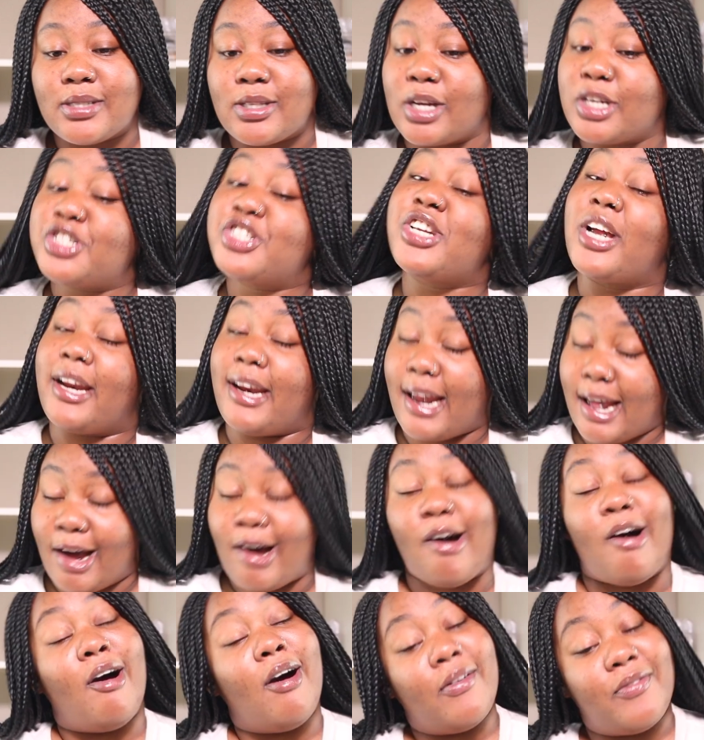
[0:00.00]
her
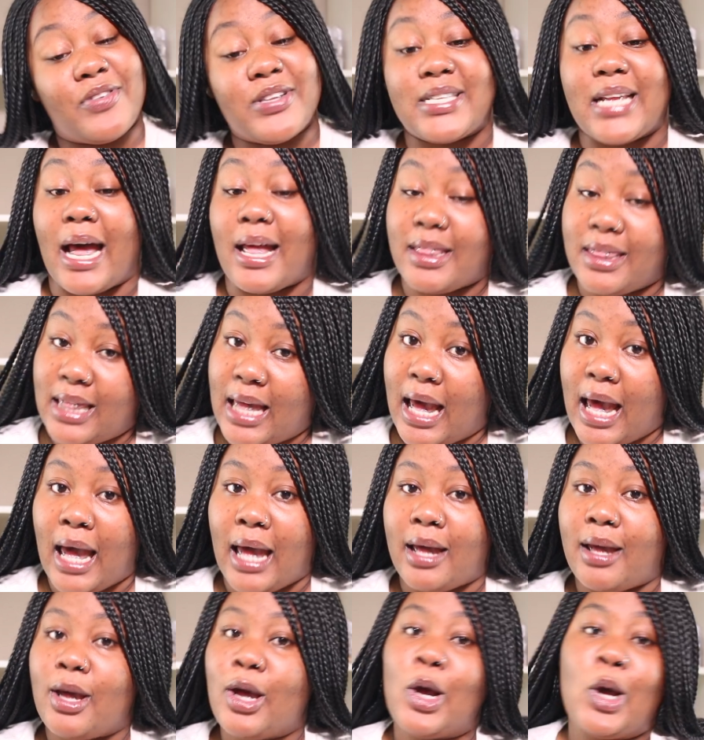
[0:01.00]
Chanel office at that,
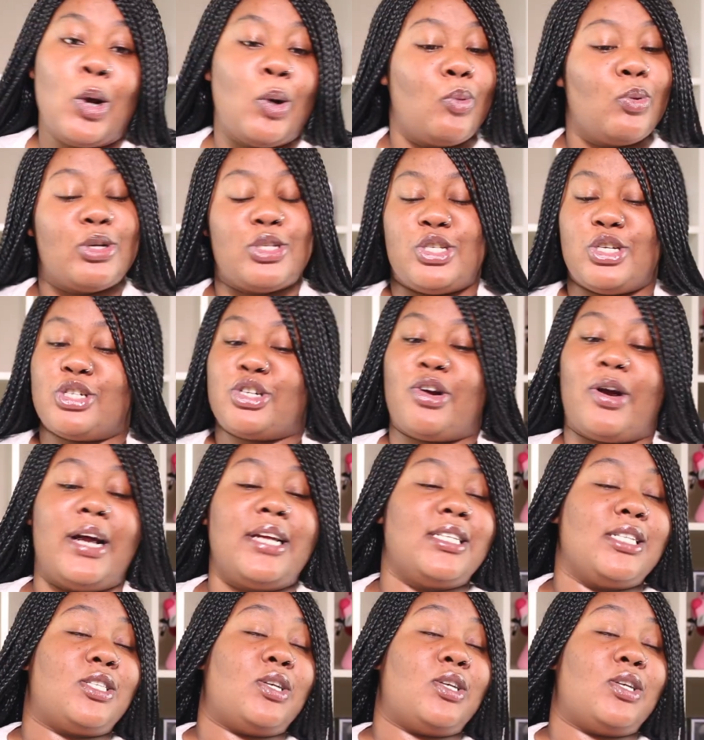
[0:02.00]
was just crazy.